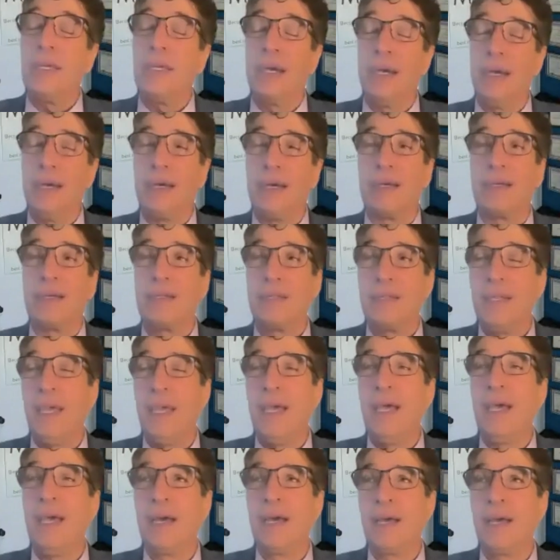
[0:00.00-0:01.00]
Yeah.
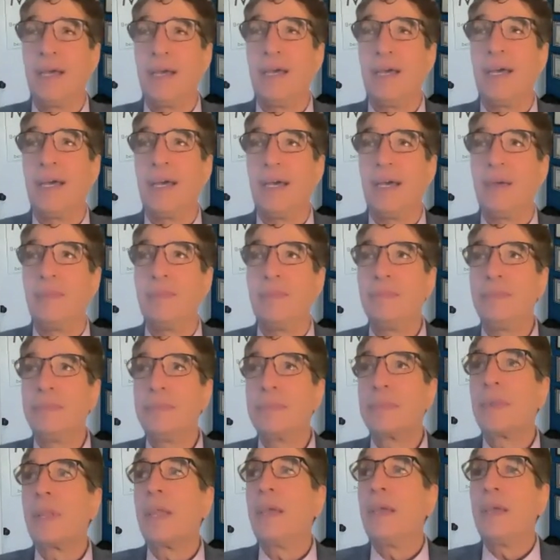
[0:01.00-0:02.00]
Yeah.
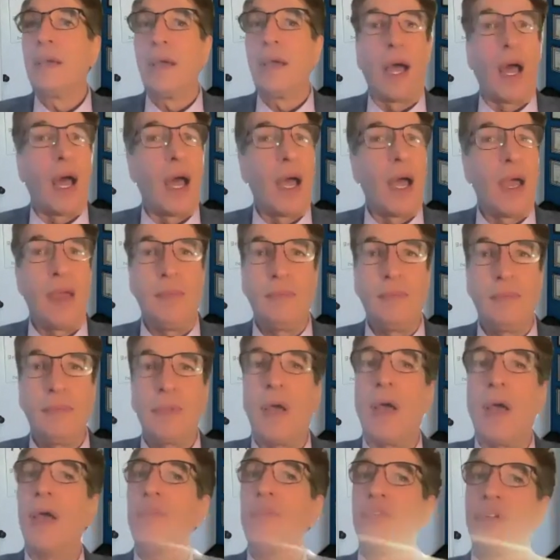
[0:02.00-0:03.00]

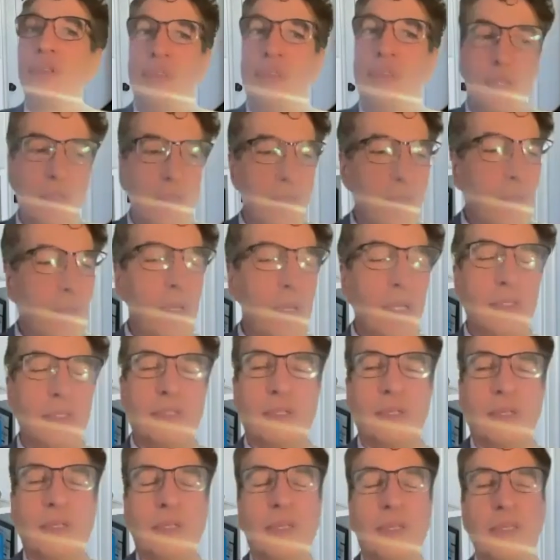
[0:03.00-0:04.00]
I'm everything that you
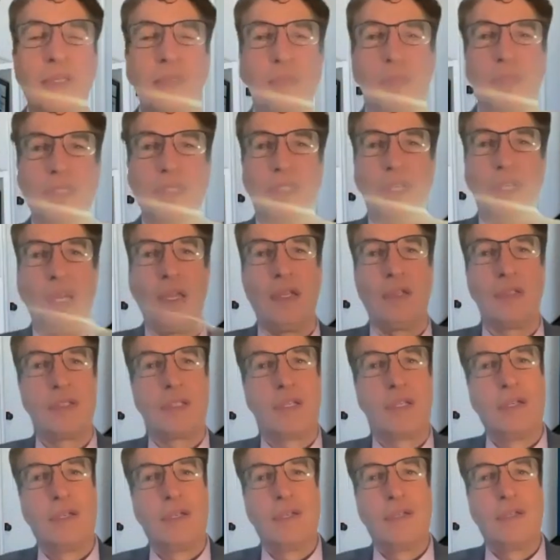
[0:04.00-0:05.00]
mentioned has been
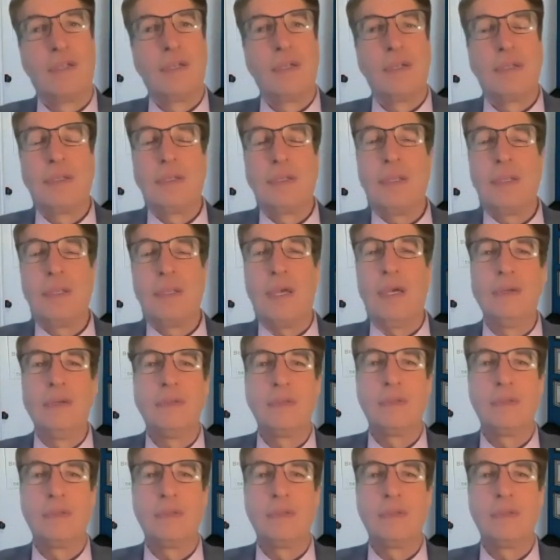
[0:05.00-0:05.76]
changed. Yeah.